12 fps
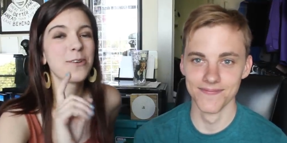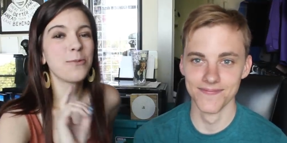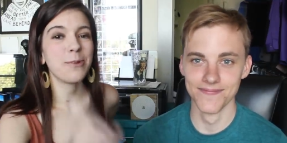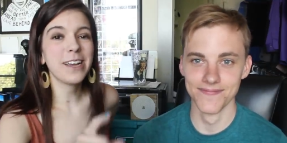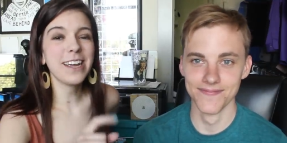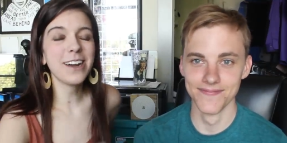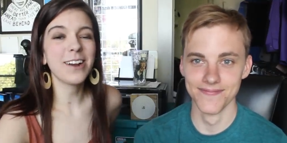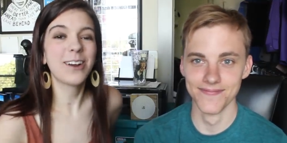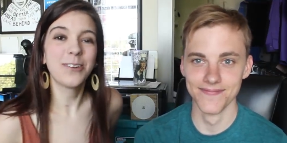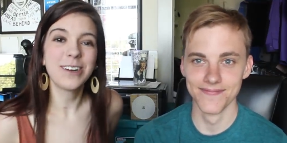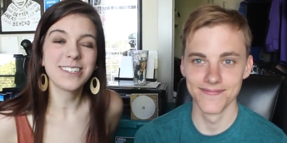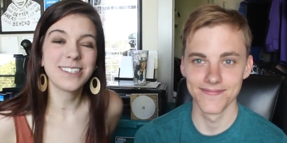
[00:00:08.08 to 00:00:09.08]
Speaker 1: we are
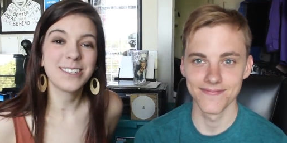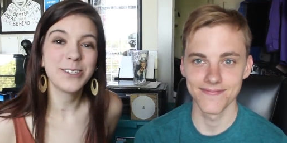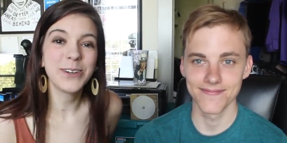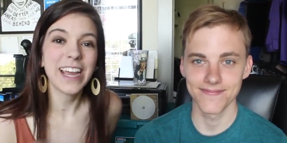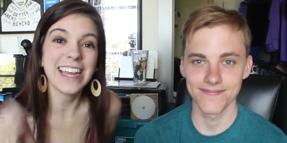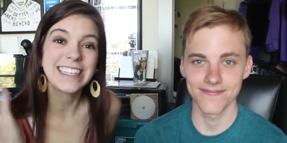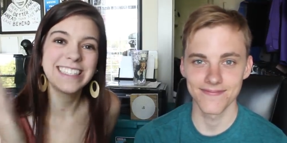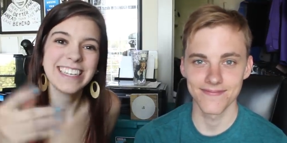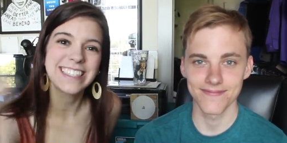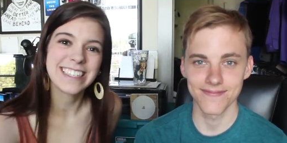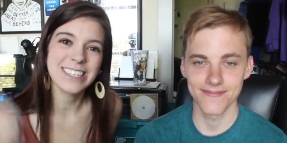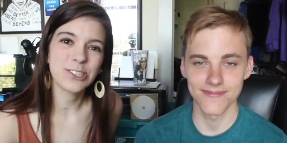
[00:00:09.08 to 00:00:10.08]
going to do a
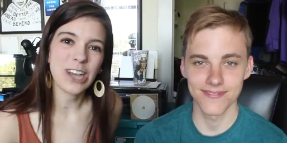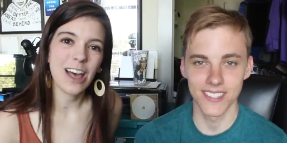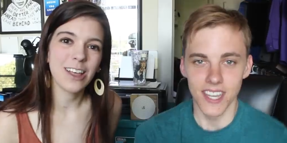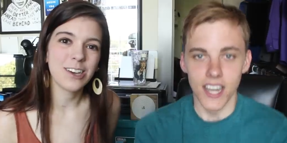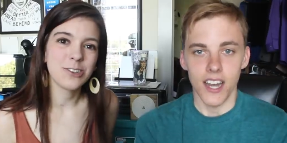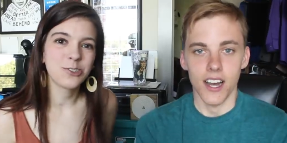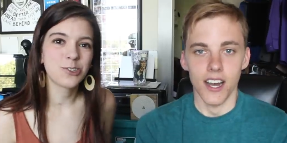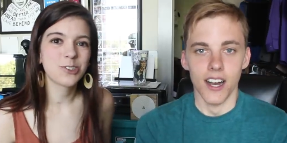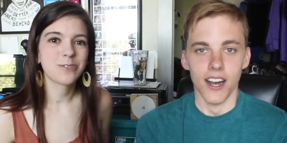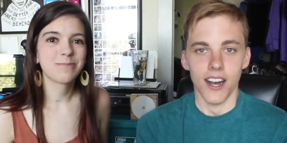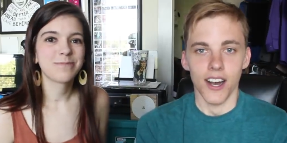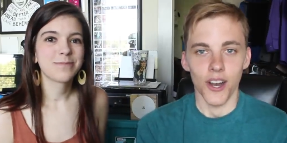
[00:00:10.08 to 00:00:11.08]
Disney challenge.
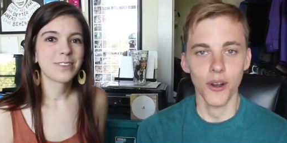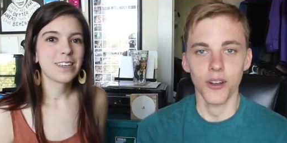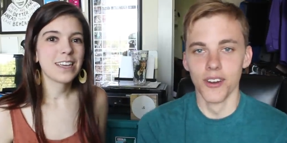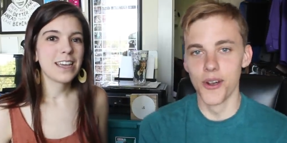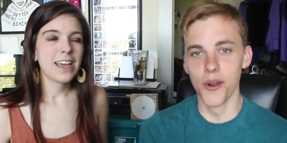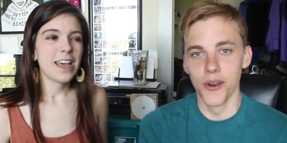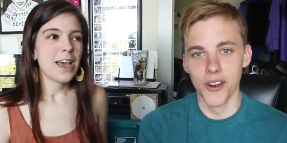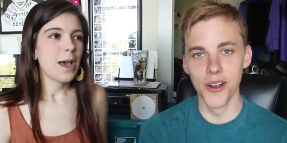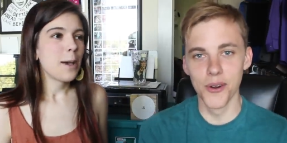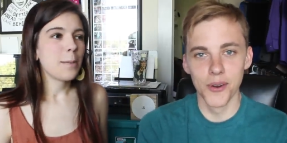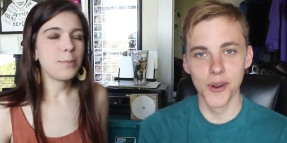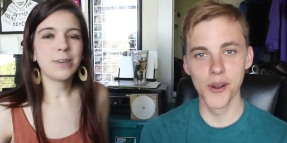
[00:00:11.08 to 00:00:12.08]
Hoo, hoo,
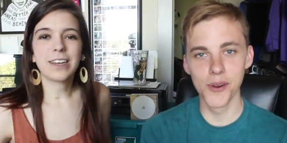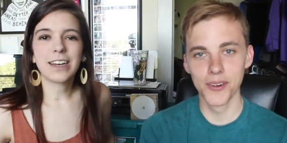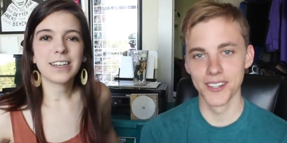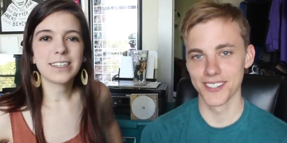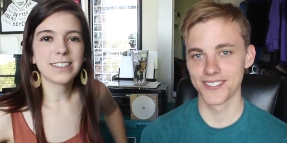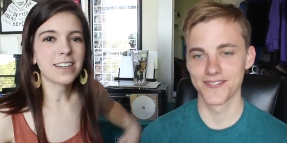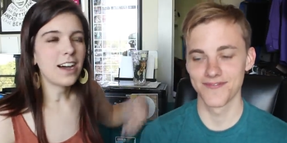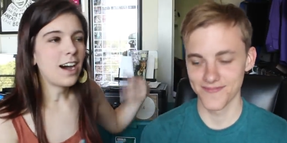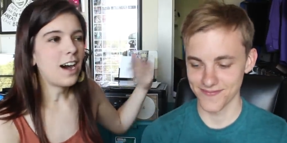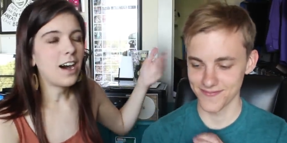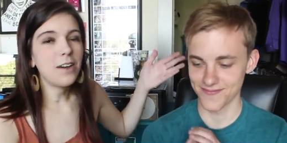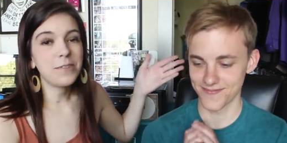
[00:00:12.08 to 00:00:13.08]
hoo, because
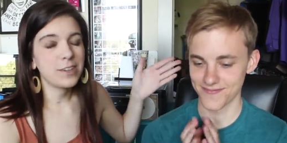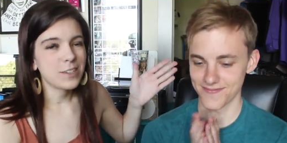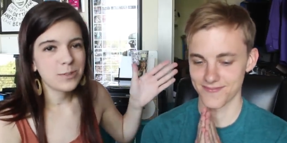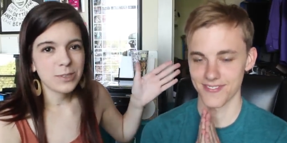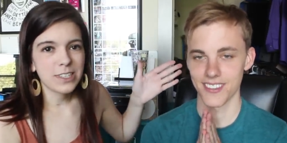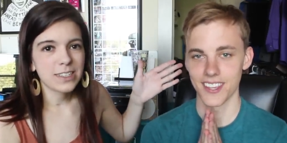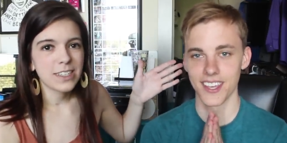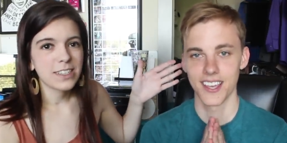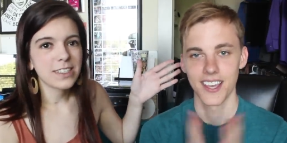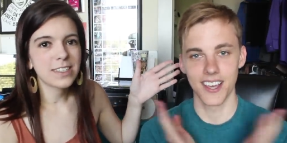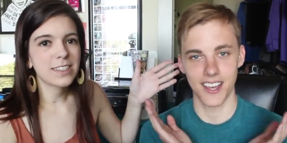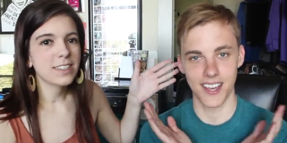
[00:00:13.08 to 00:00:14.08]
obvious
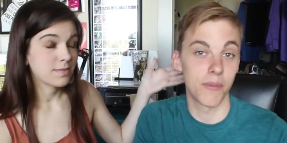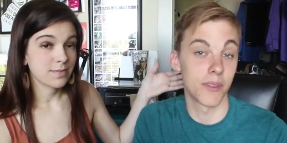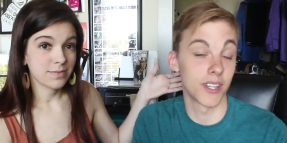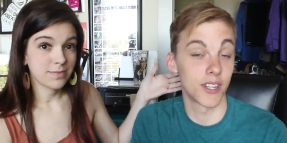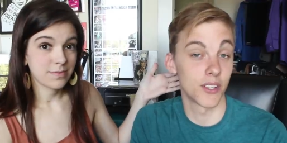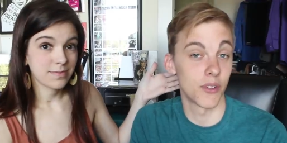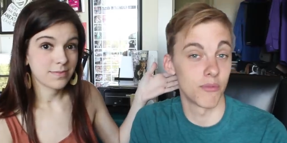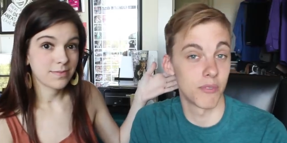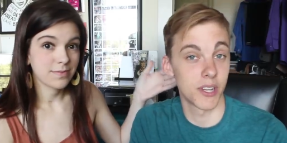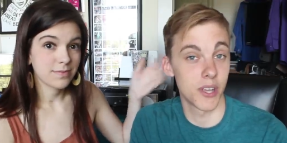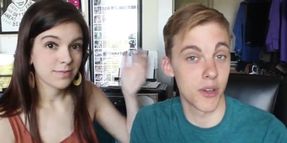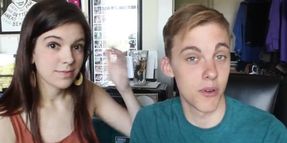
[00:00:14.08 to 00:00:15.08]
reasons.
Speaker 2: From a little known
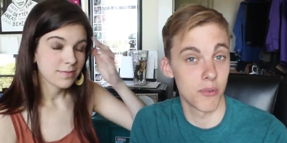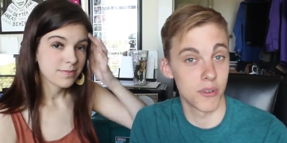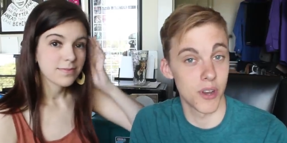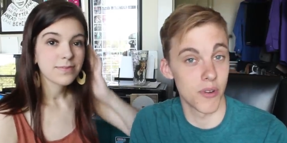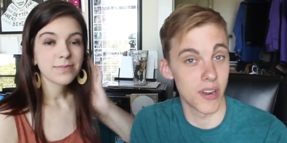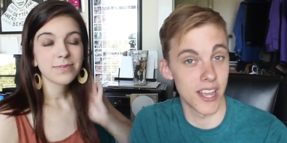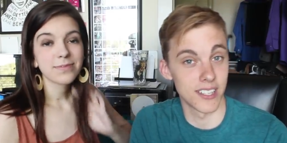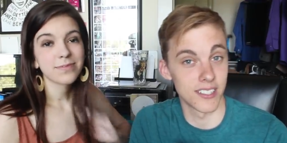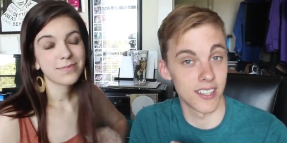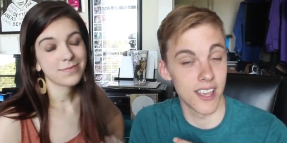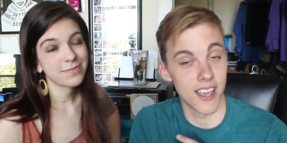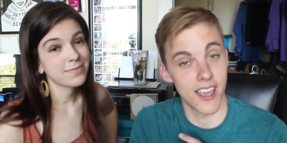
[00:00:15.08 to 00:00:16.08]
video known
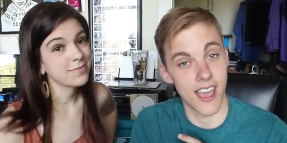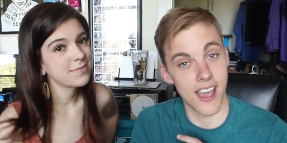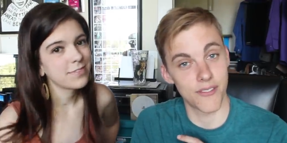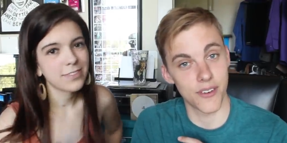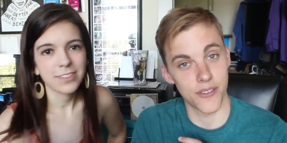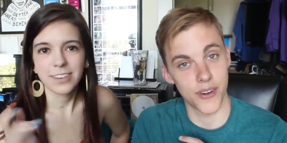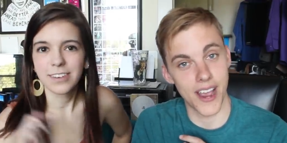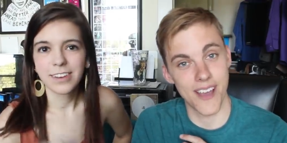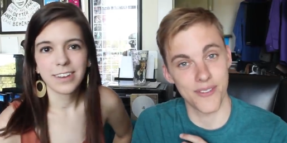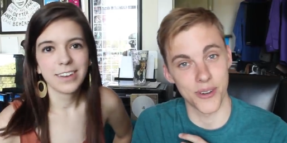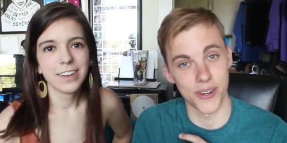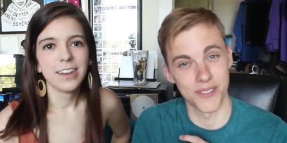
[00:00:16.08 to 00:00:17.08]
as After Ever
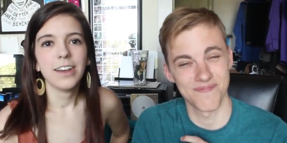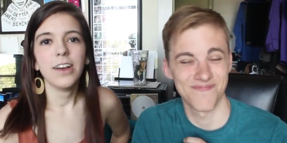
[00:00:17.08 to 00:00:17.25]
After.